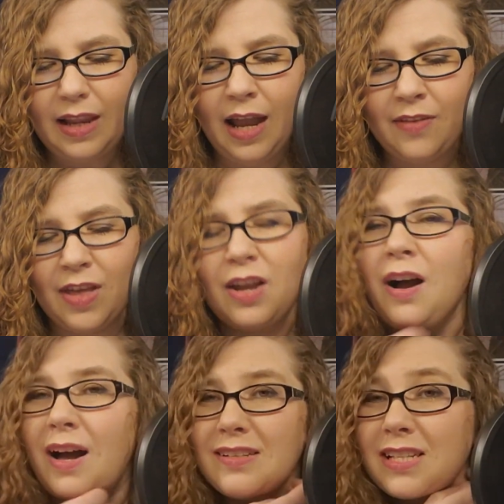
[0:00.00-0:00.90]
And then
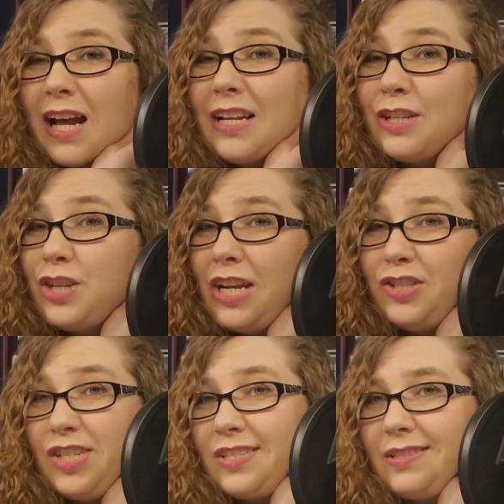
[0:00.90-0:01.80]
cost kind of
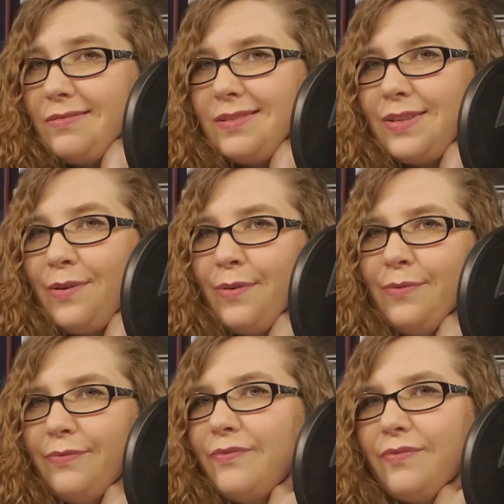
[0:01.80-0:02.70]
changes.
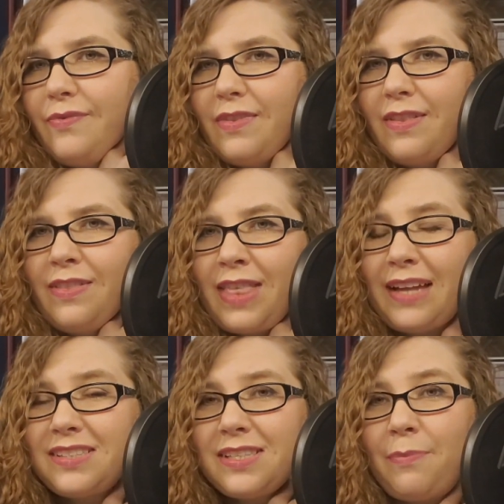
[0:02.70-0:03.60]
So
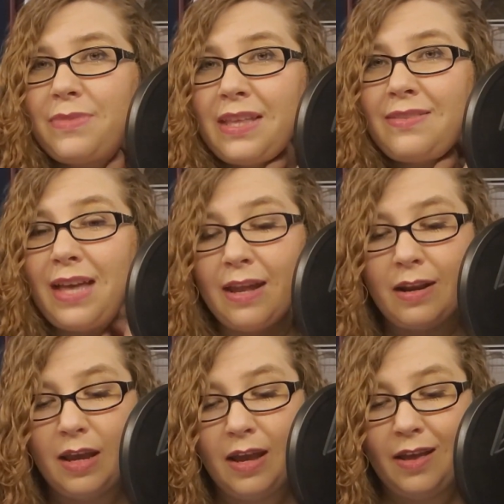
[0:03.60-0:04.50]
that's something that
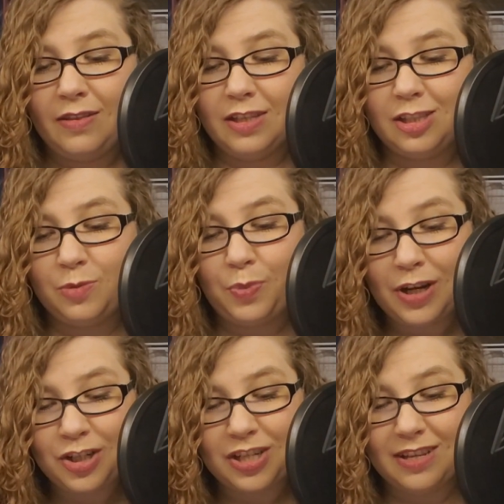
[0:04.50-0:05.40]
the
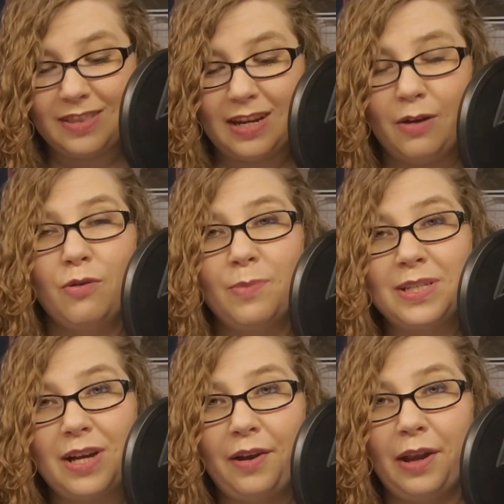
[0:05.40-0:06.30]
spreadsheet that I will be
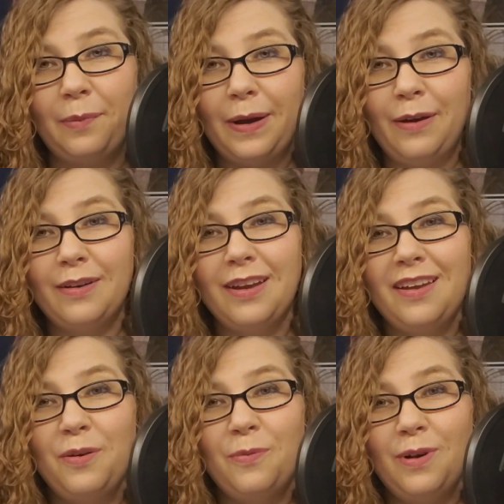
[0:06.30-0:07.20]
talking about
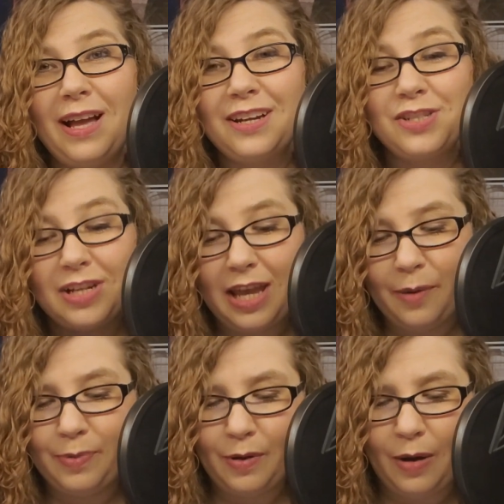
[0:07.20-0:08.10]
will actually
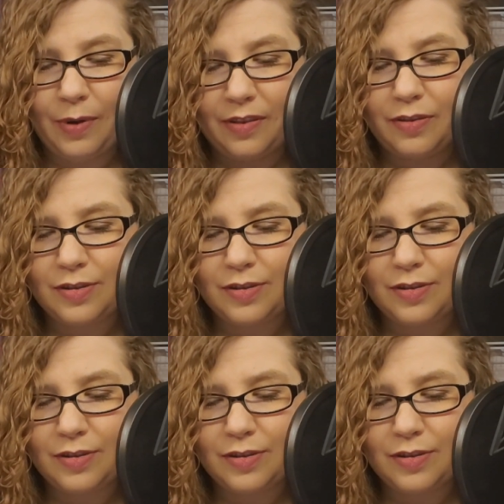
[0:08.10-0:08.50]
help you out with.